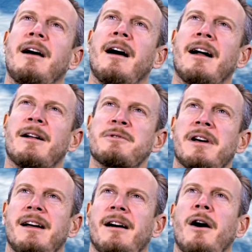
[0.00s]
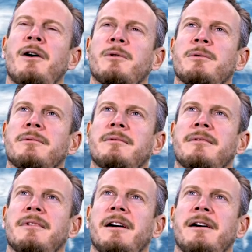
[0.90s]
And I was like, oh,
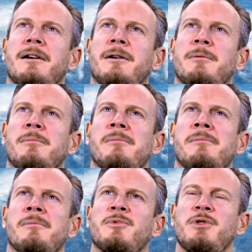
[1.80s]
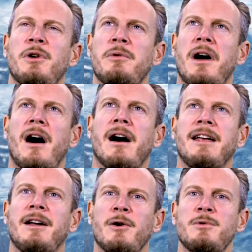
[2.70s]
do you know that I
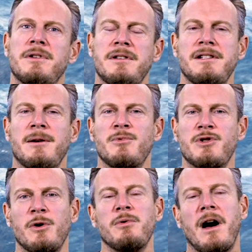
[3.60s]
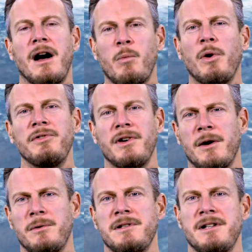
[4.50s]
go to the gym so that I want to go
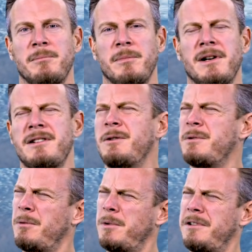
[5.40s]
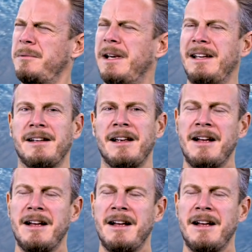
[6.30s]
to the gym? And she was like, what do you mean?